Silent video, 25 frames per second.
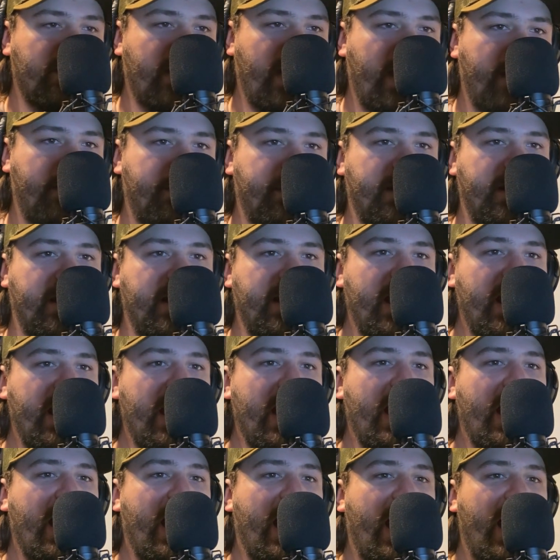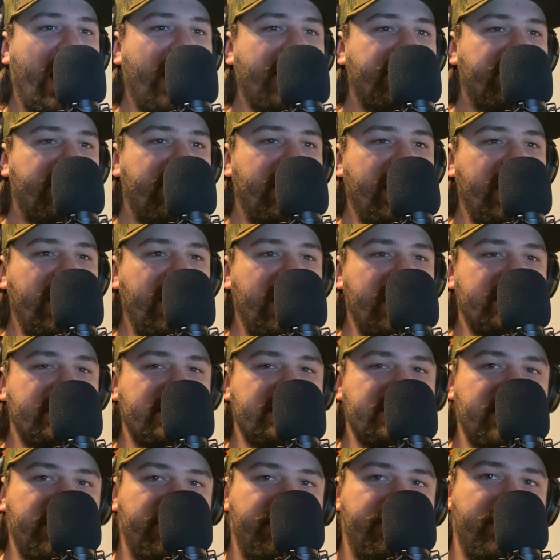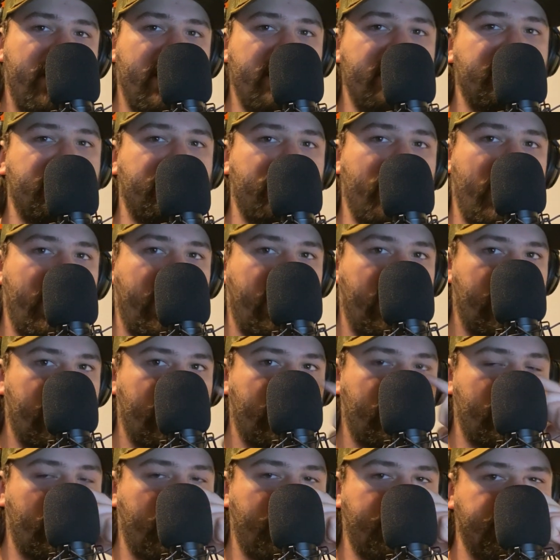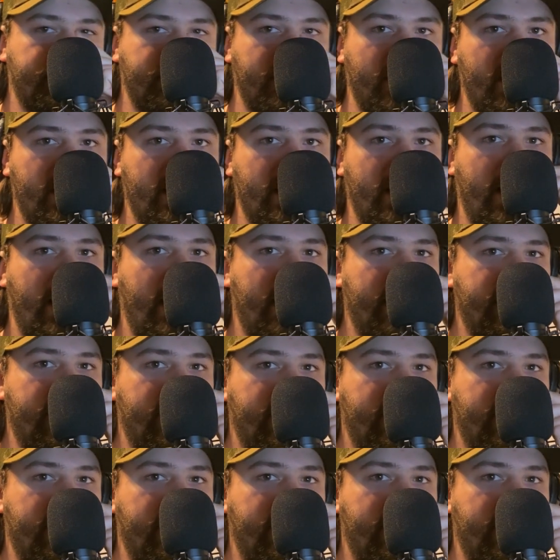happening. I think it's a defense mechanism. I